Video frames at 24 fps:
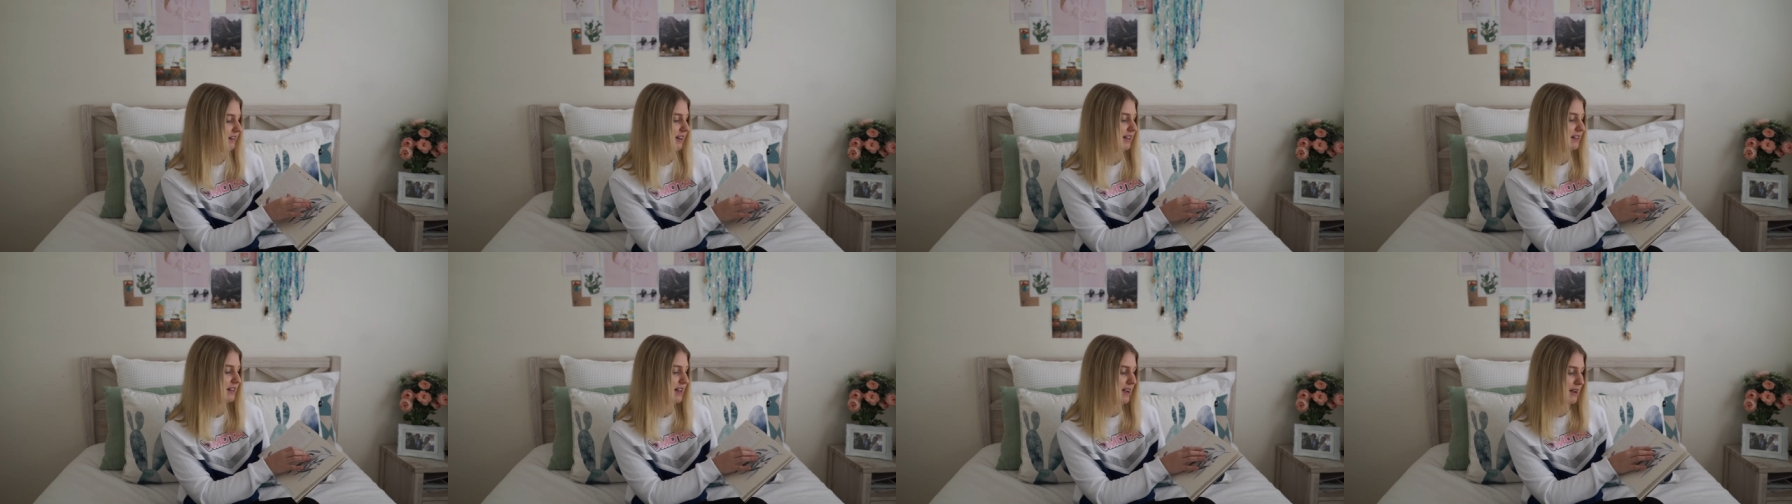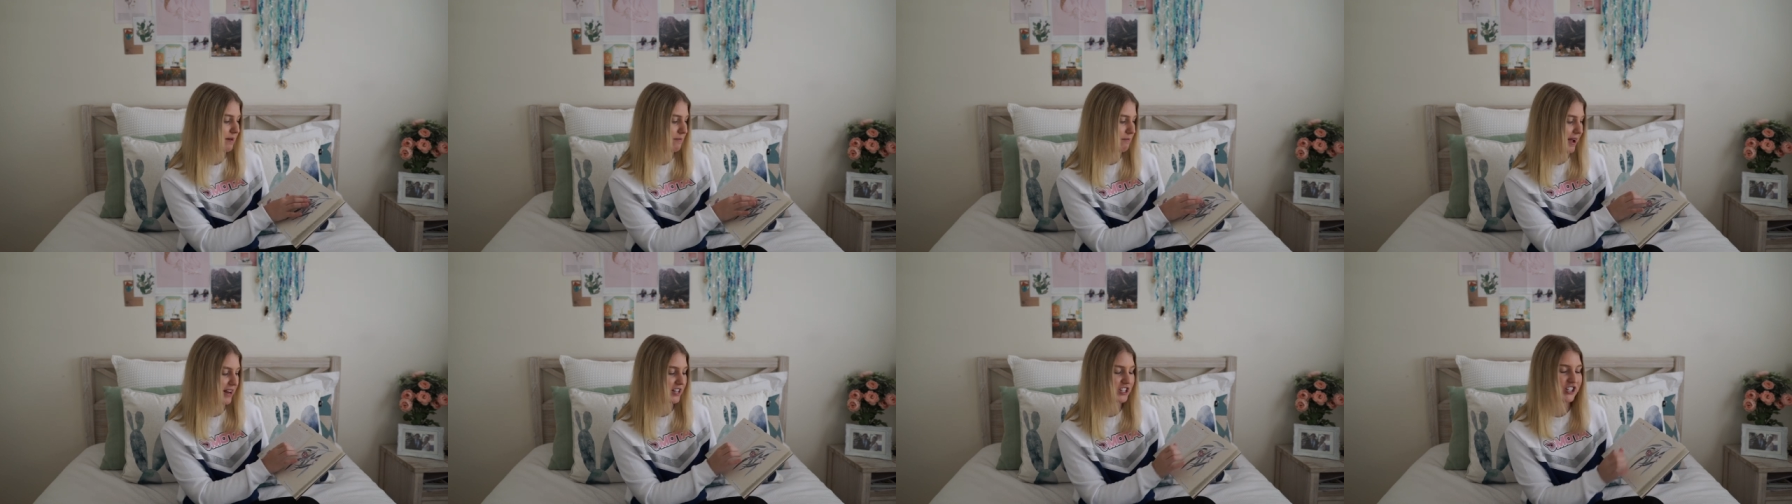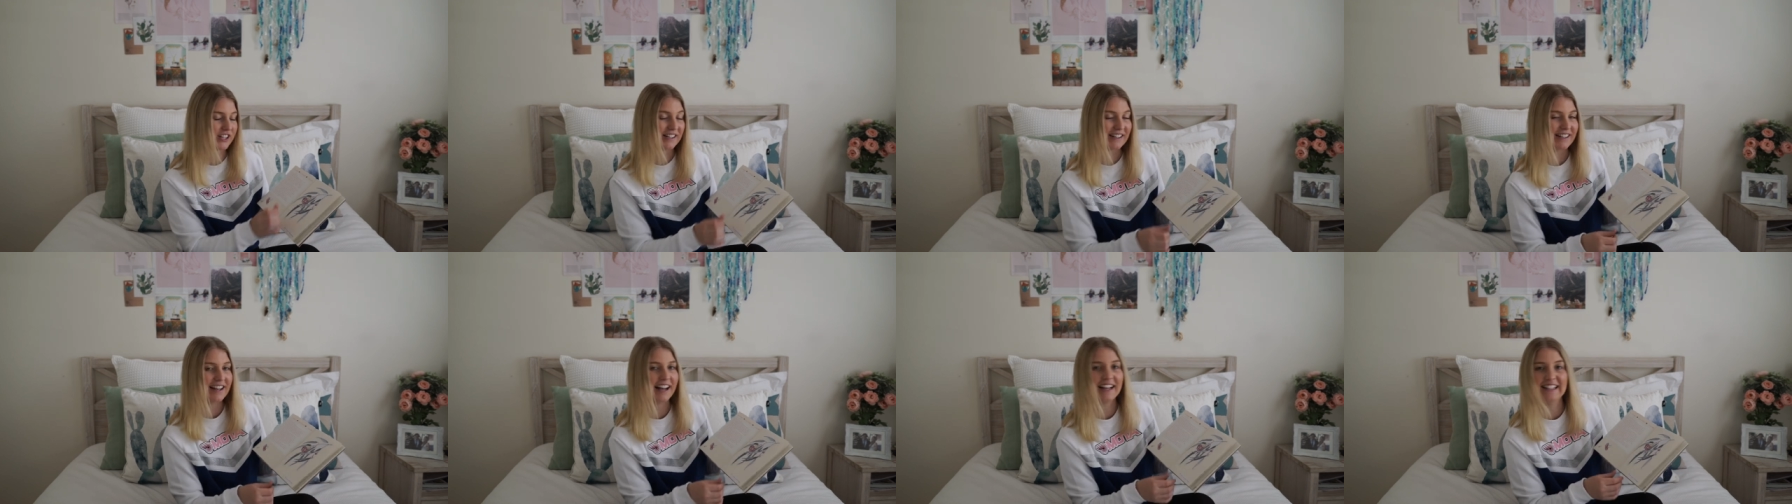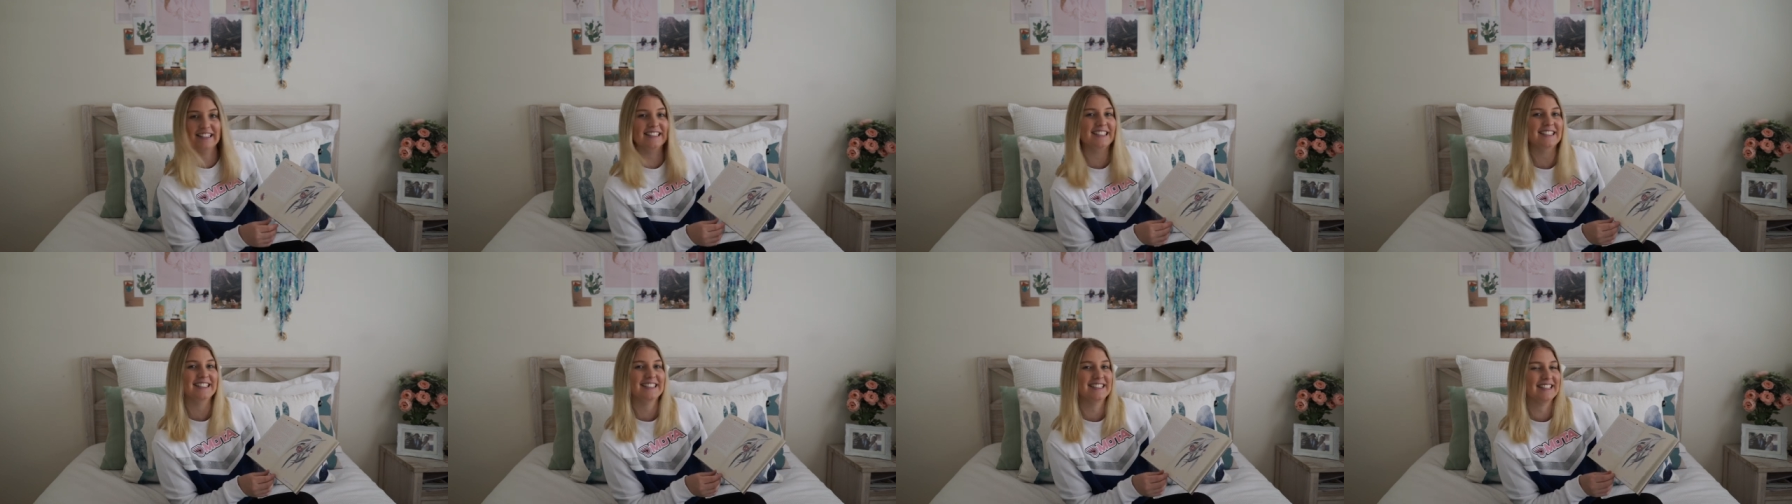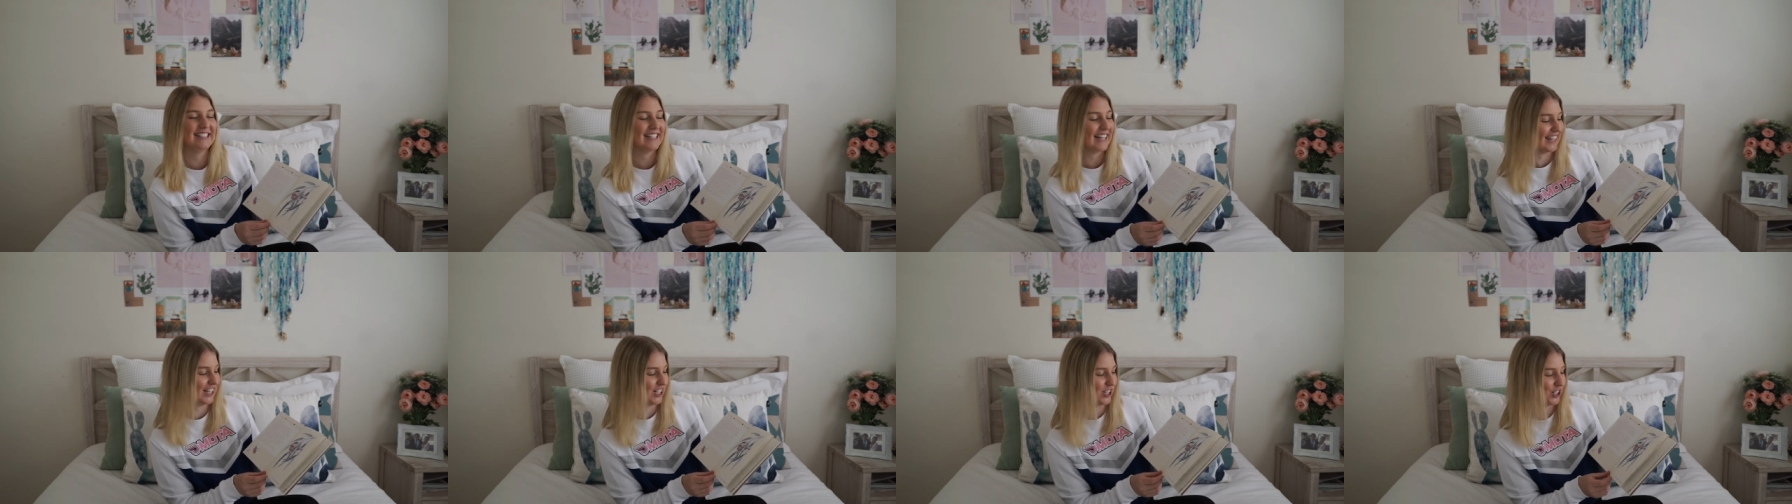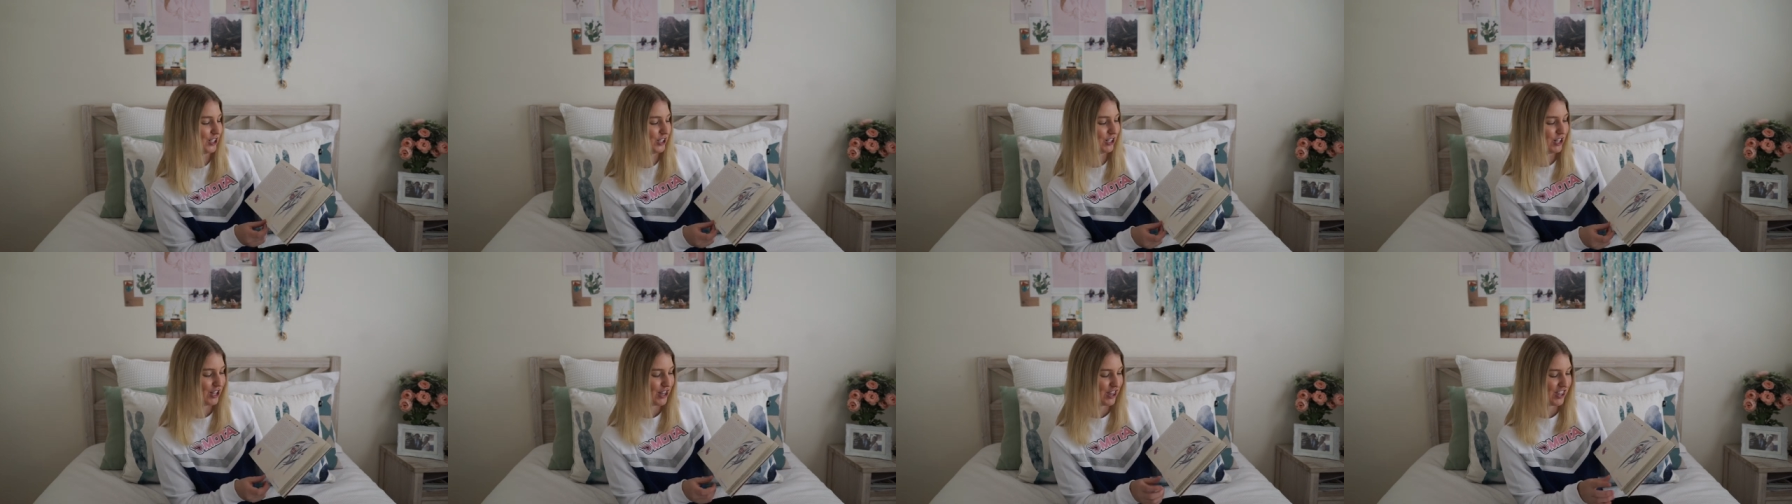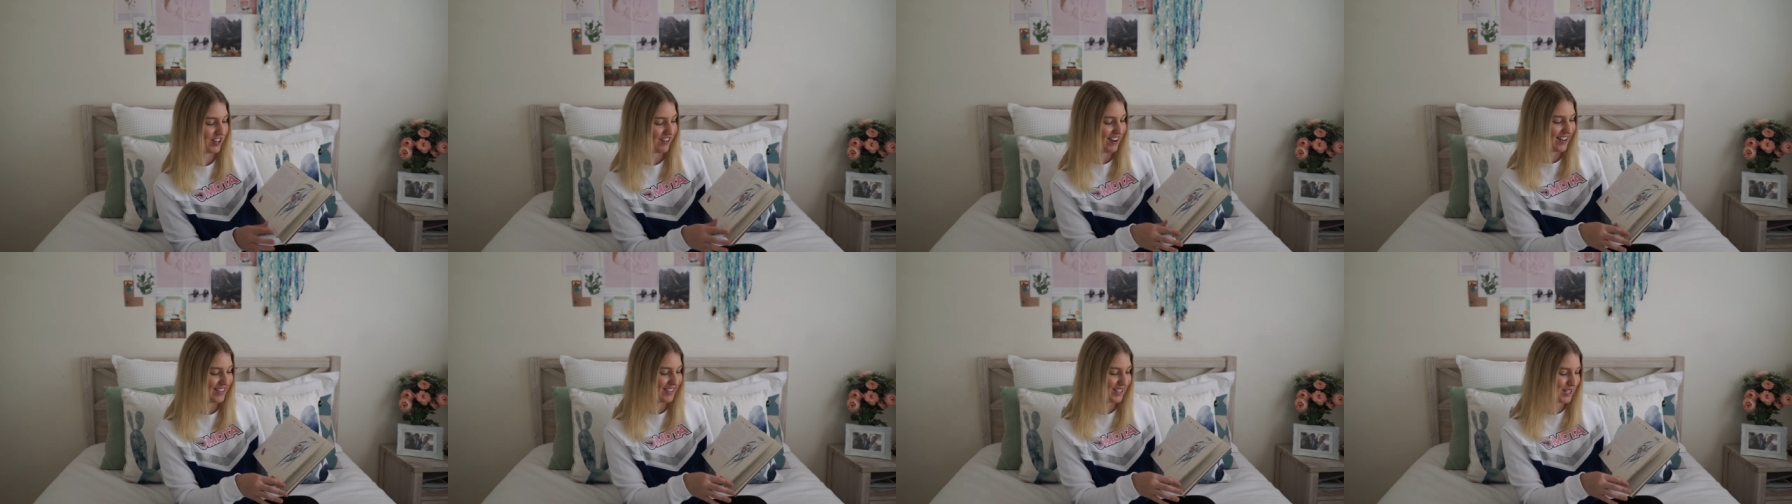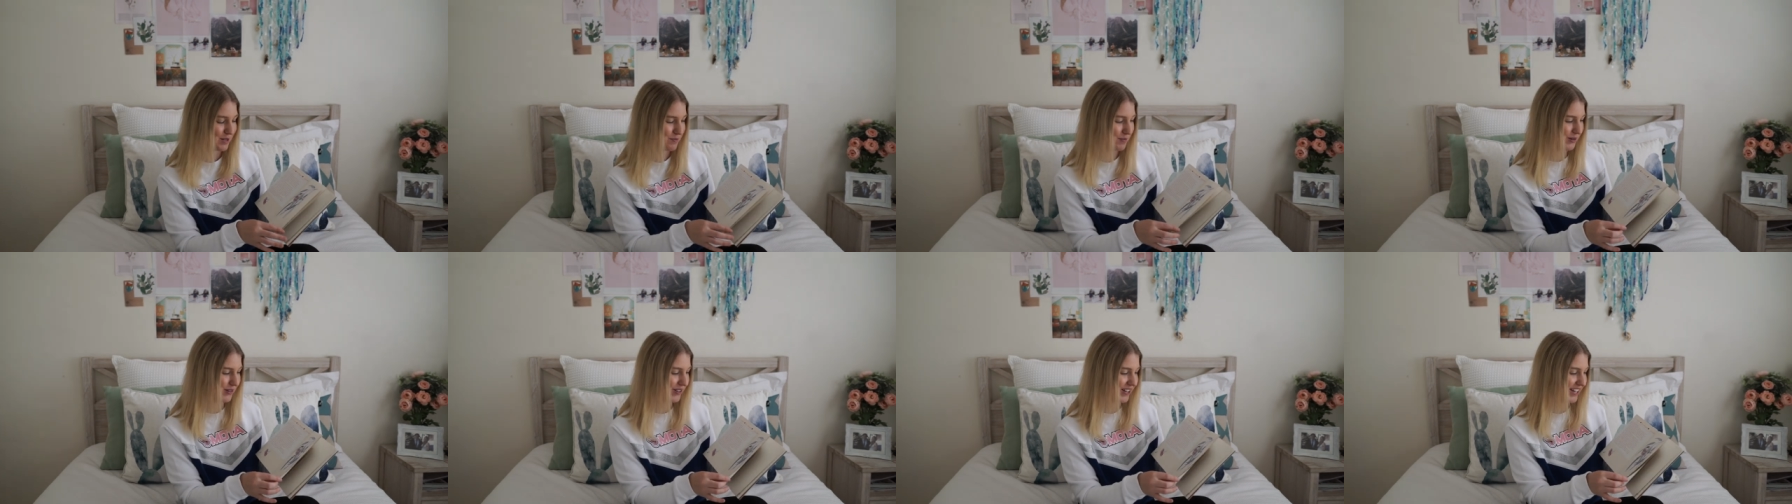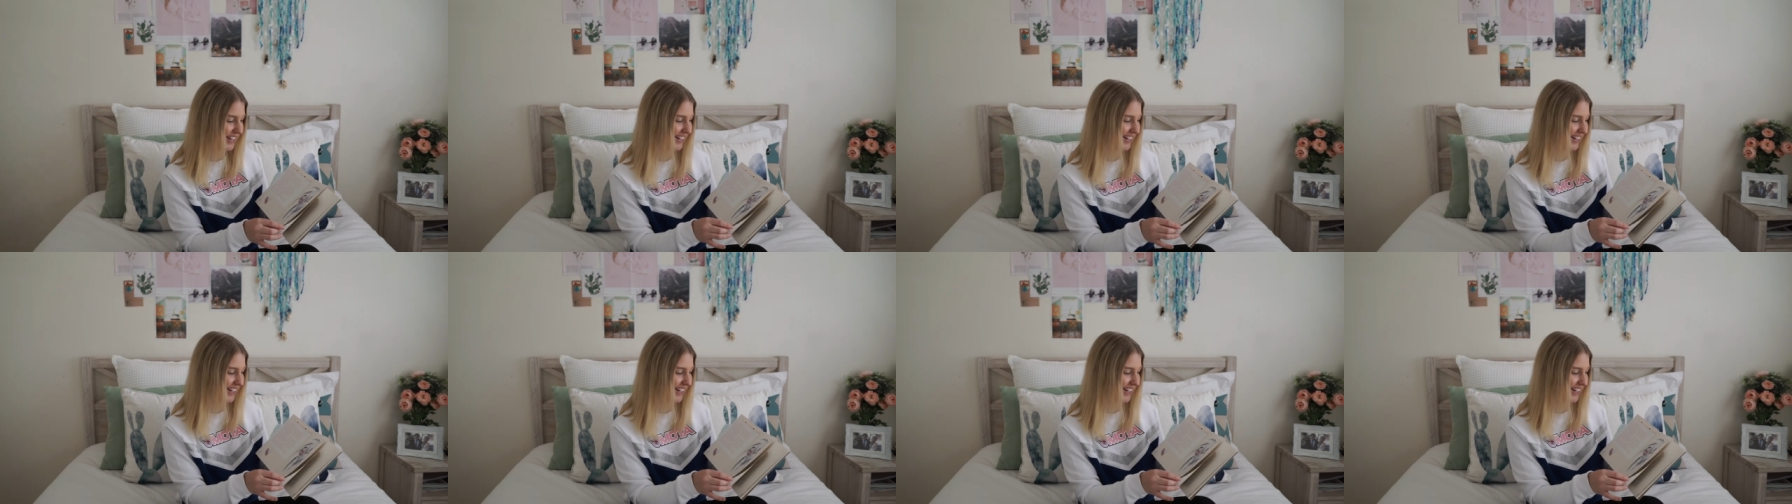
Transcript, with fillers: I like matching colours together a lot throughout this book.